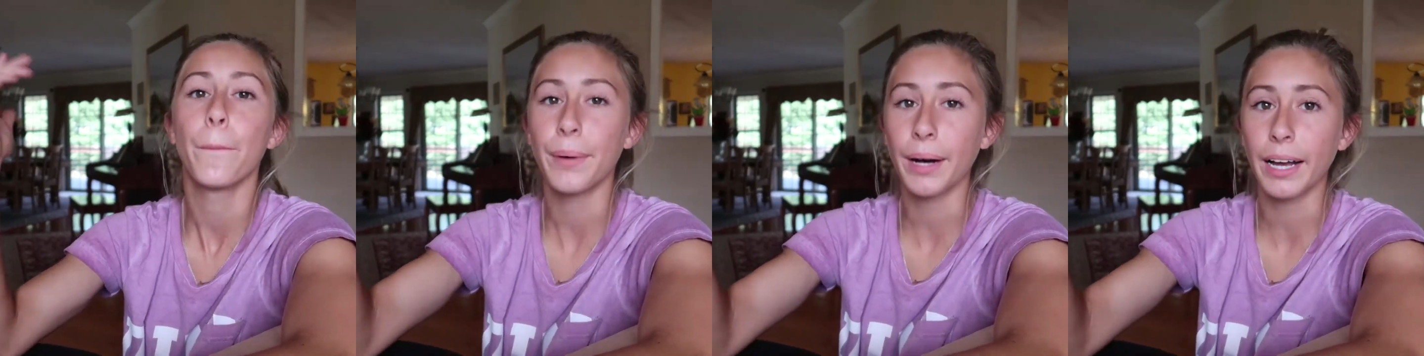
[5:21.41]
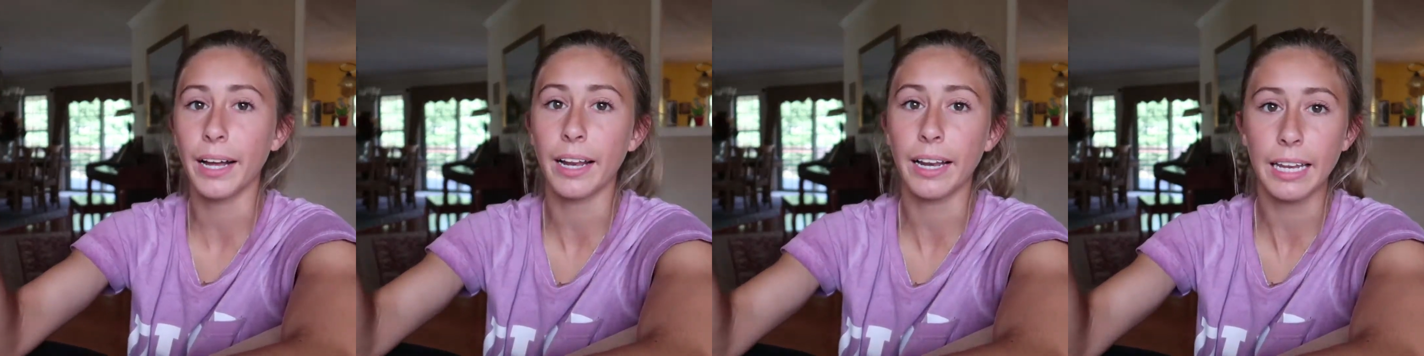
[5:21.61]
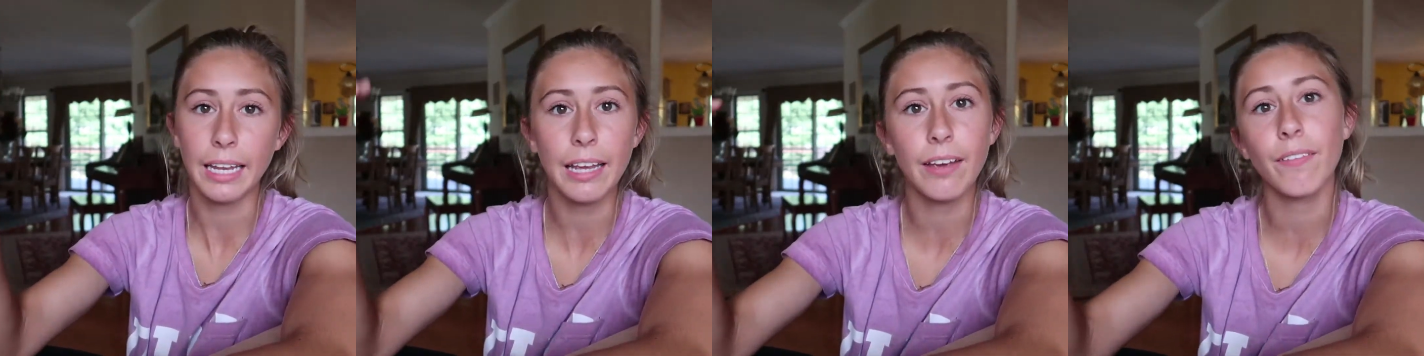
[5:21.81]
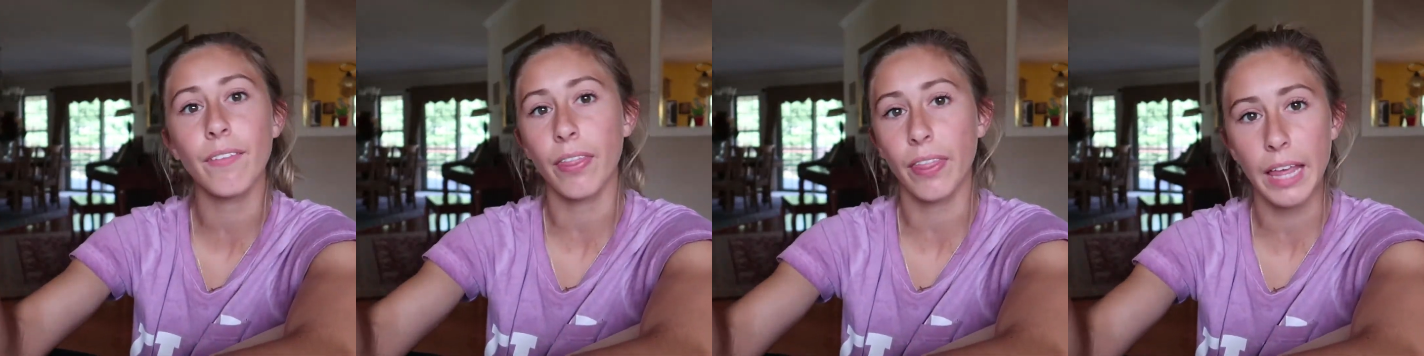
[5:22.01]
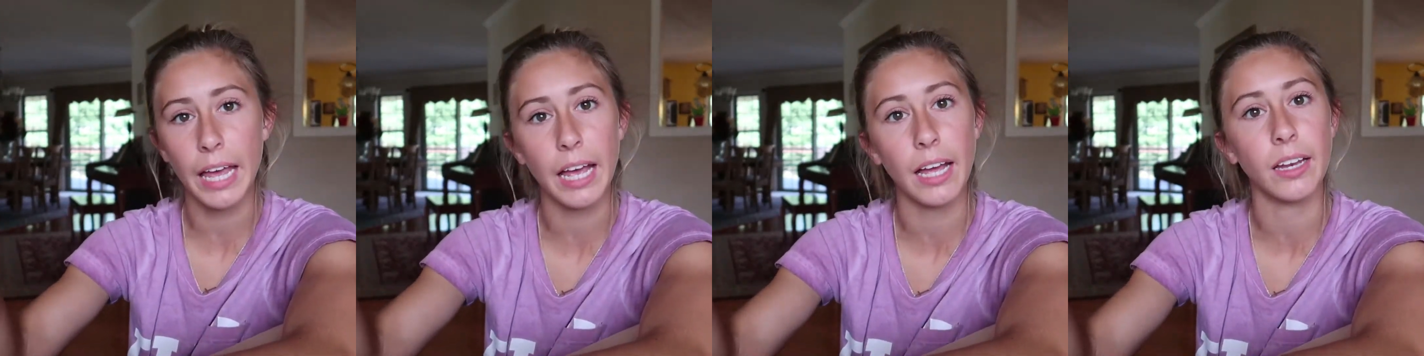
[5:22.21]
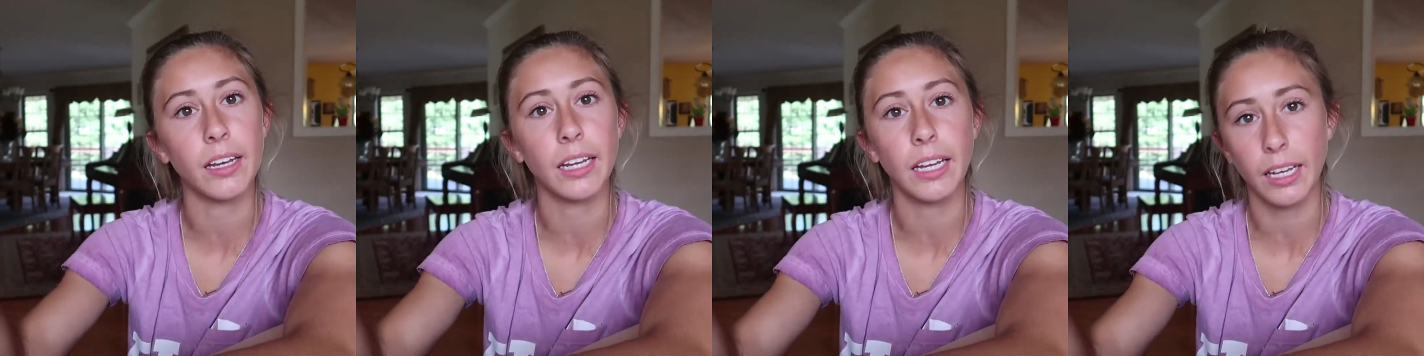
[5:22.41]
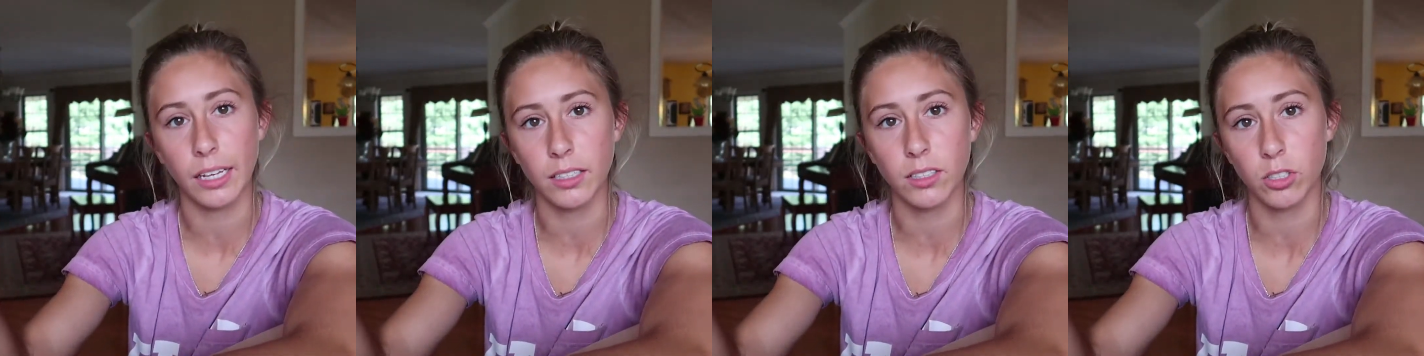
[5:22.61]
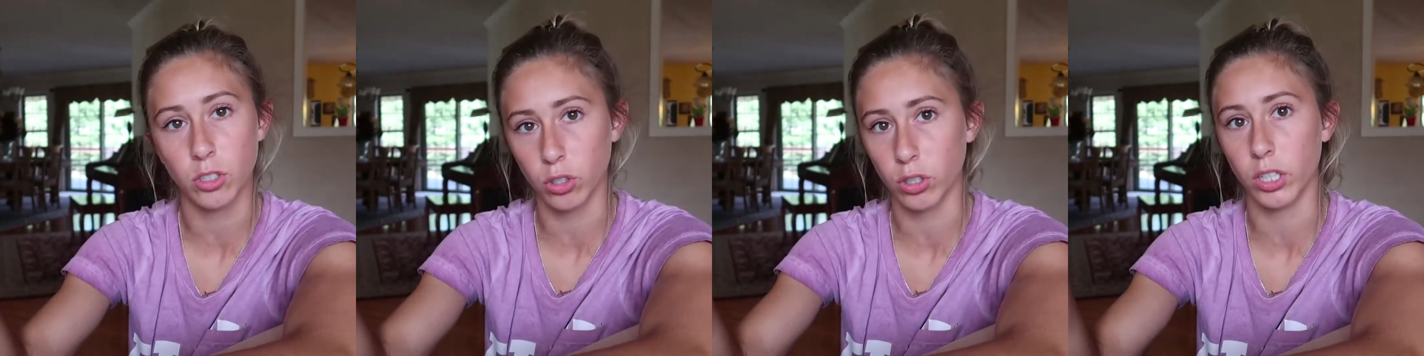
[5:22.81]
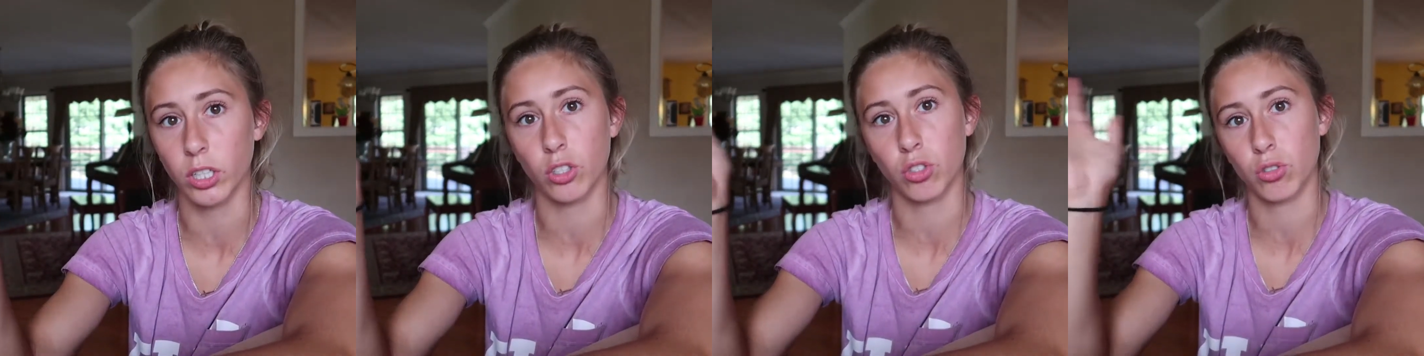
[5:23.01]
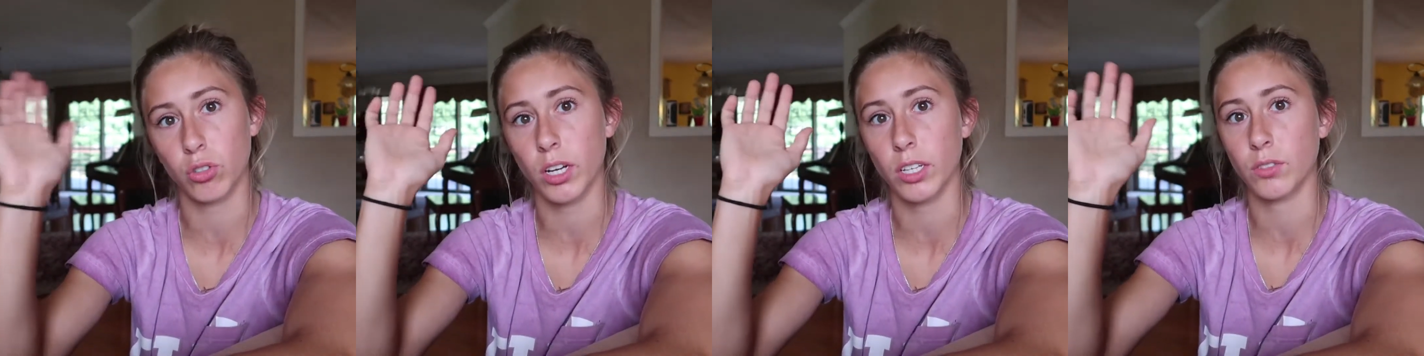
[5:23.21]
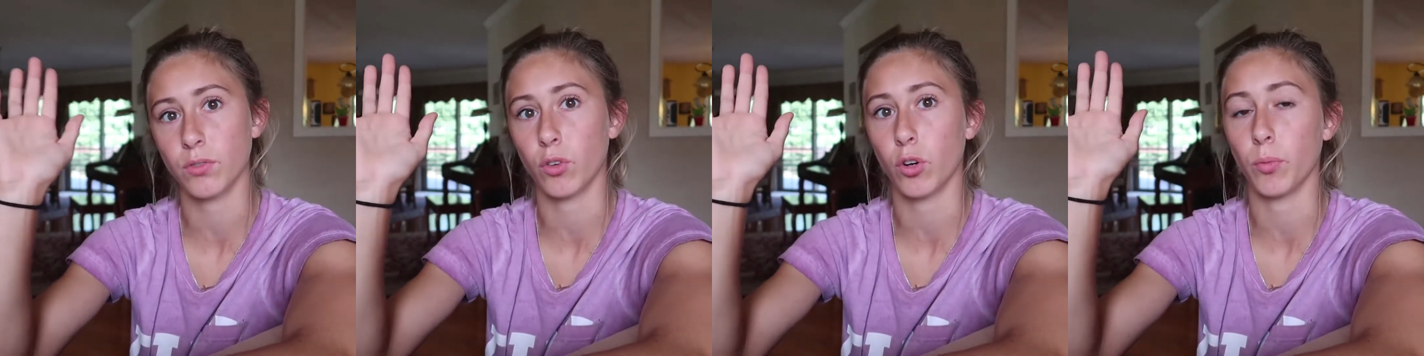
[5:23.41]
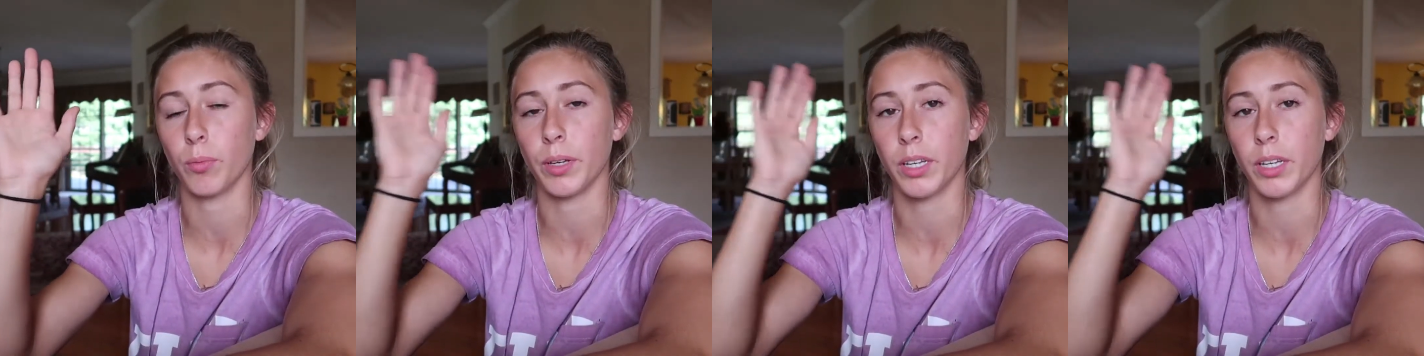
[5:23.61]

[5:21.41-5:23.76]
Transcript: But even then, it can still get stressful